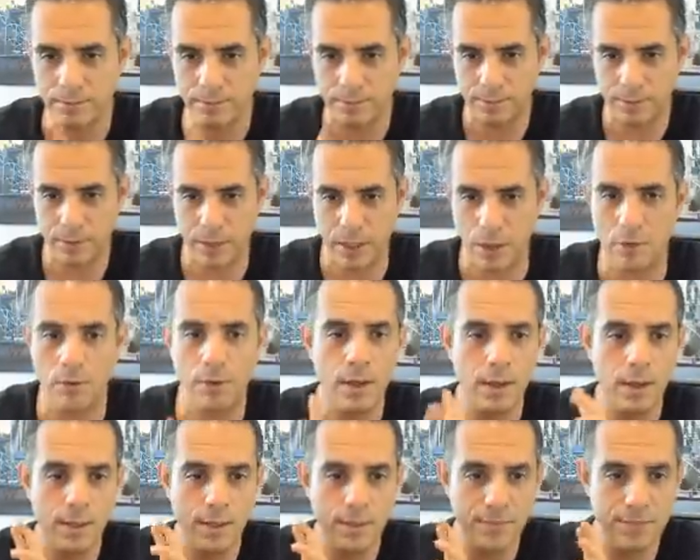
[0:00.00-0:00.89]
So
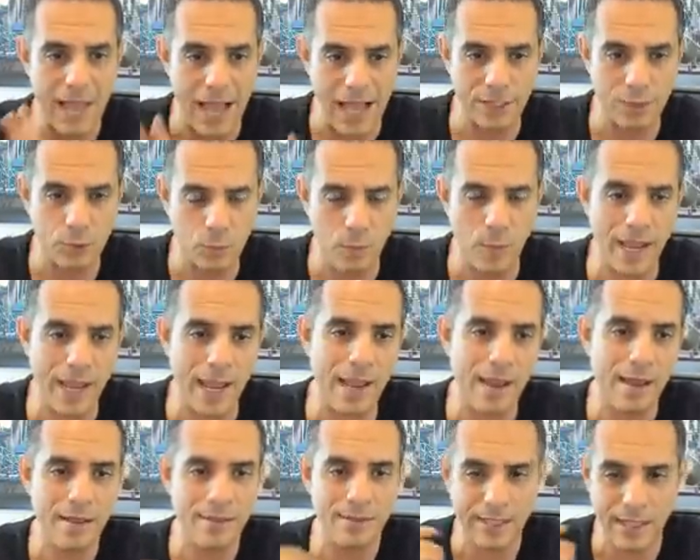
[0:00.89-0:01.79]
that's
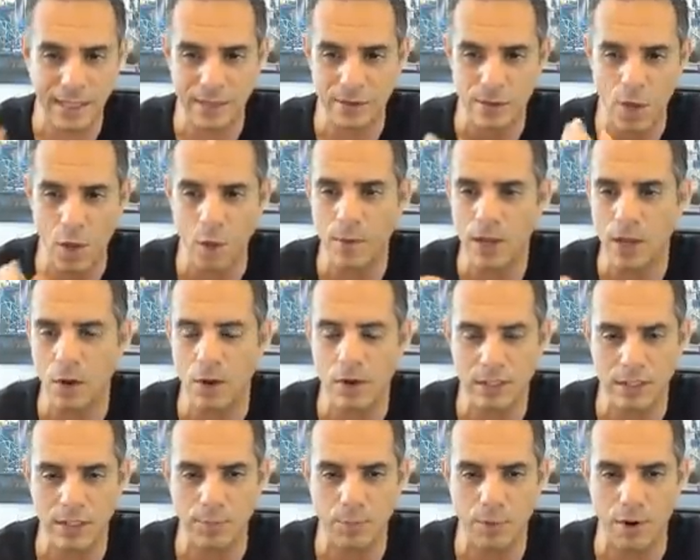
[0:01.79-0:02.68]
where the no
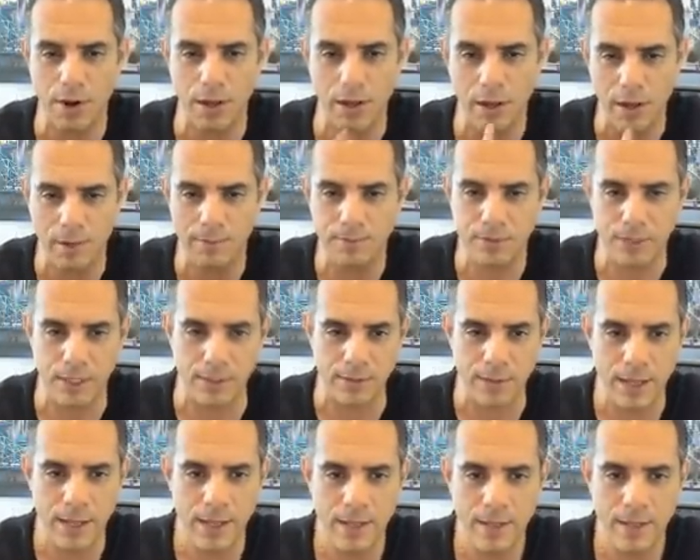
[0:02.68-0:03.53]
ERC product comes in.